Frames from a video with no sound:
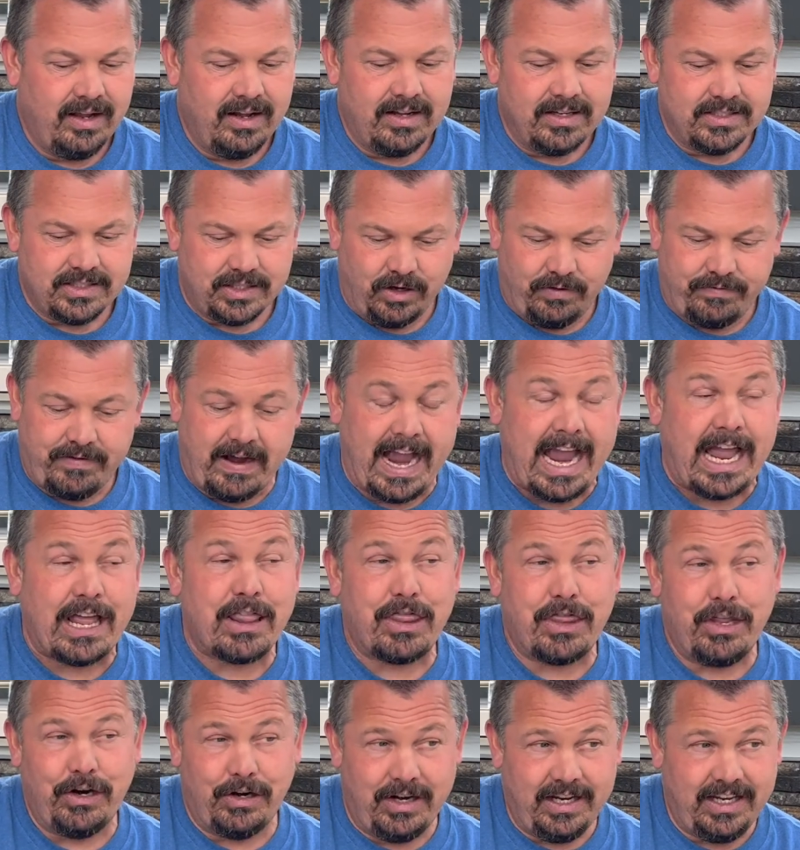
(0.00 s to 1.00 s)
So if I had
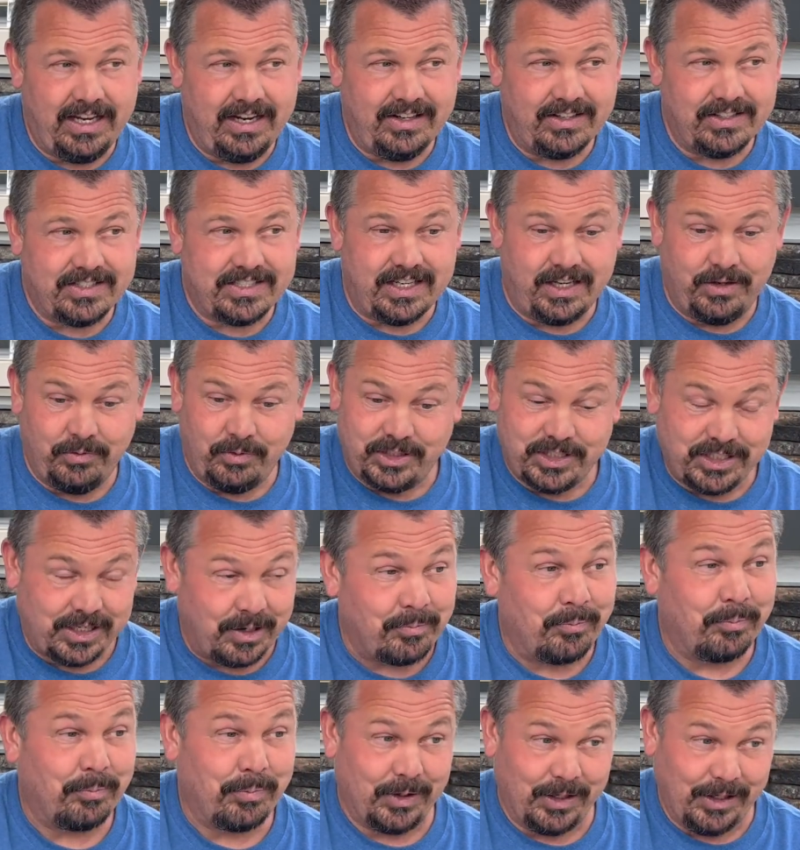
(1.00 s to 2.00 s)
30 years in, which
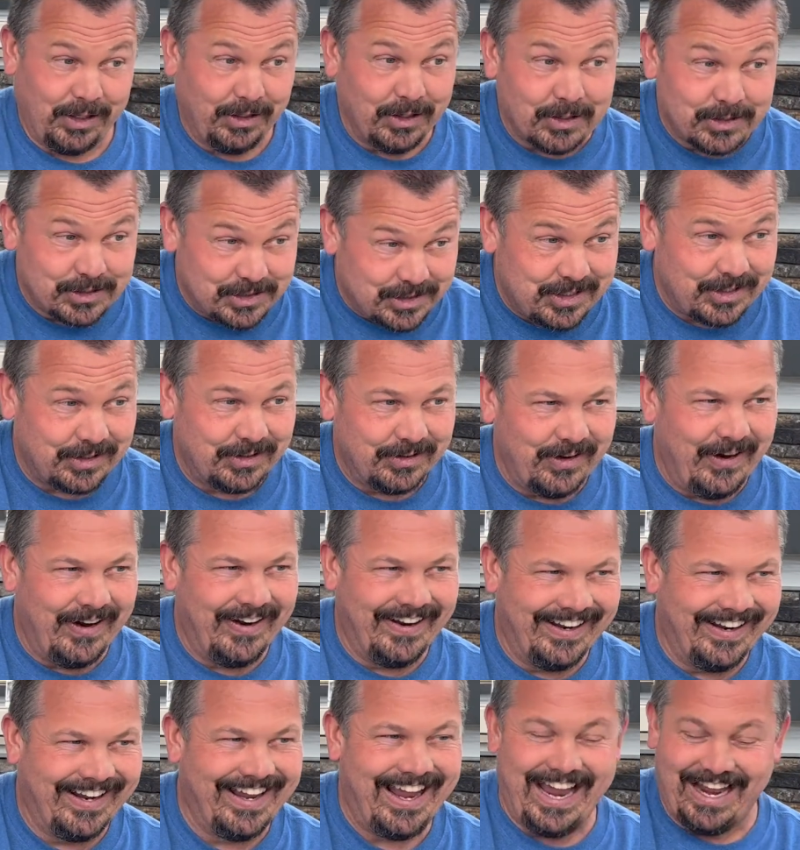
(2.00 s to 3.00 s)
I'm pretty close to,
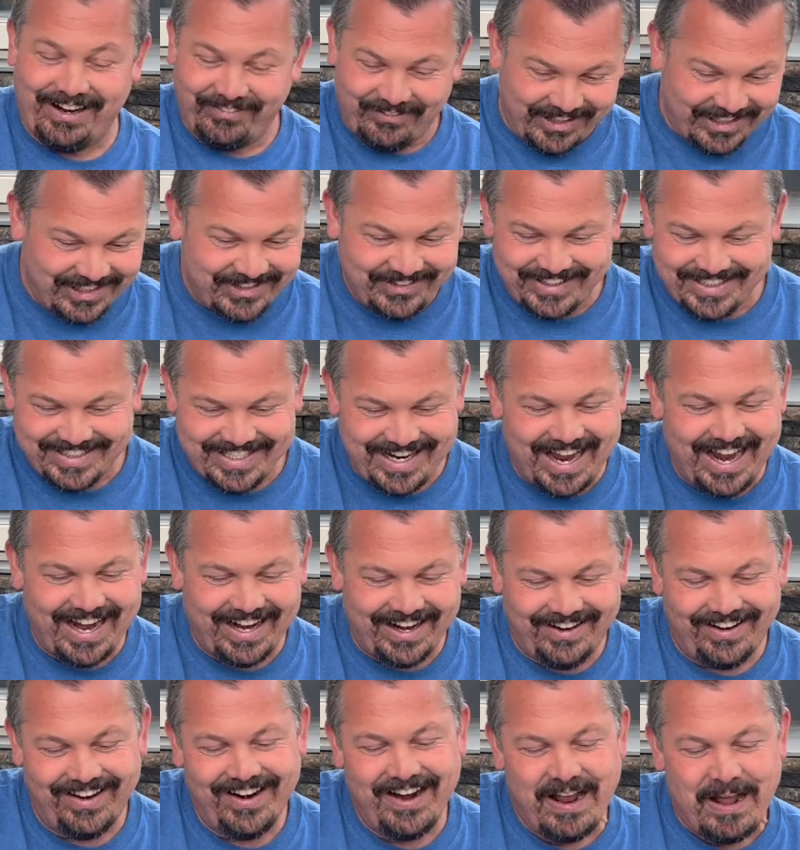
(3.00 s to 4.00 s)
and went to
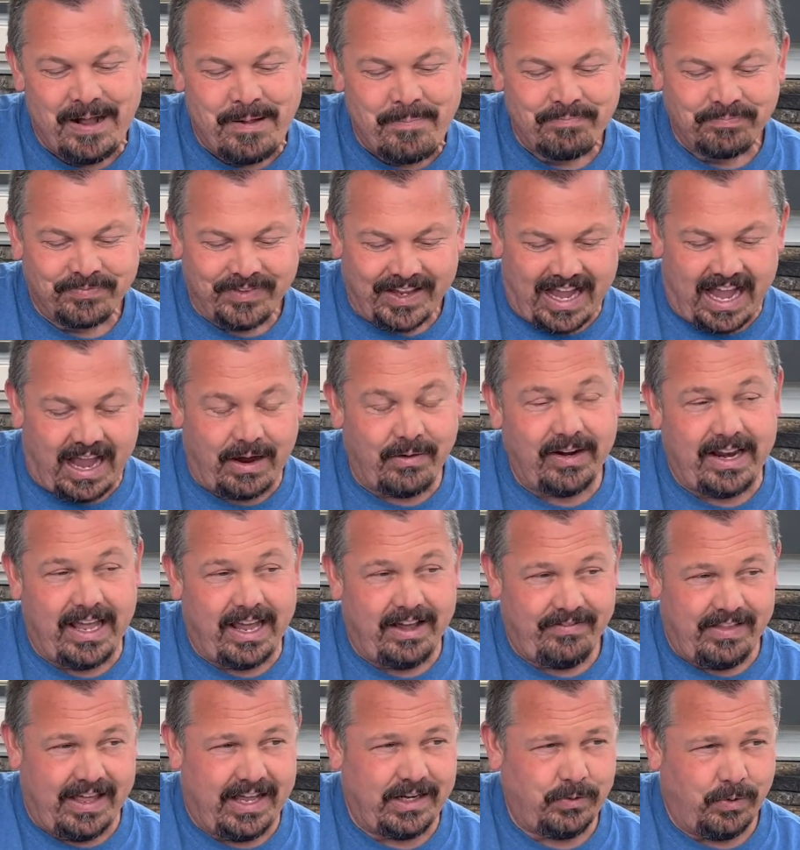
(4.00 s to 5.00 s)
retire, I would
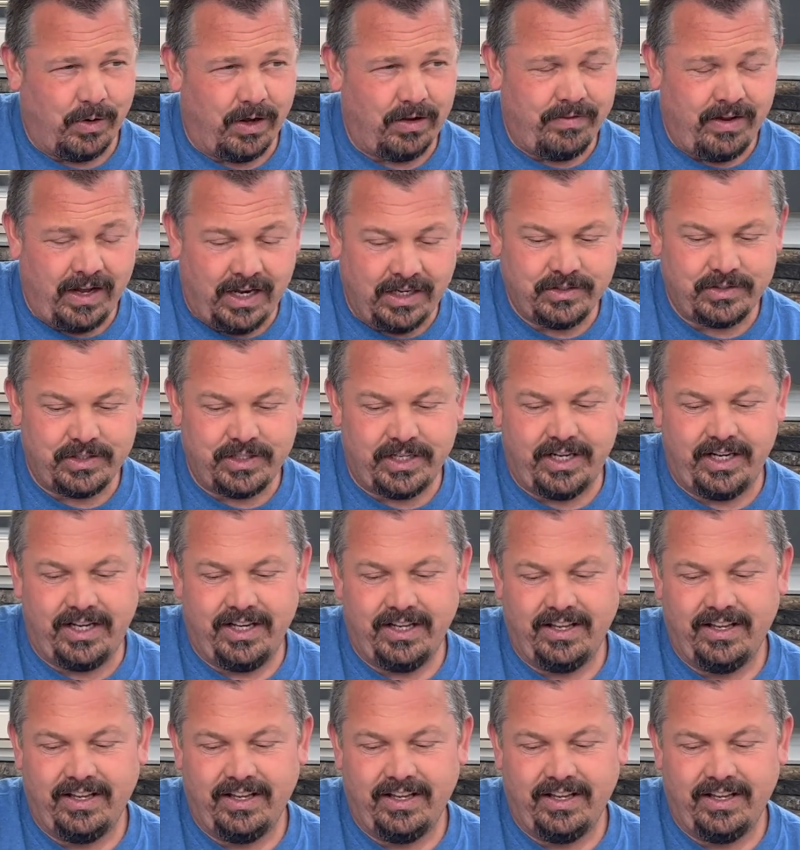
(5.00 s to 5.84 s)
have that $1,200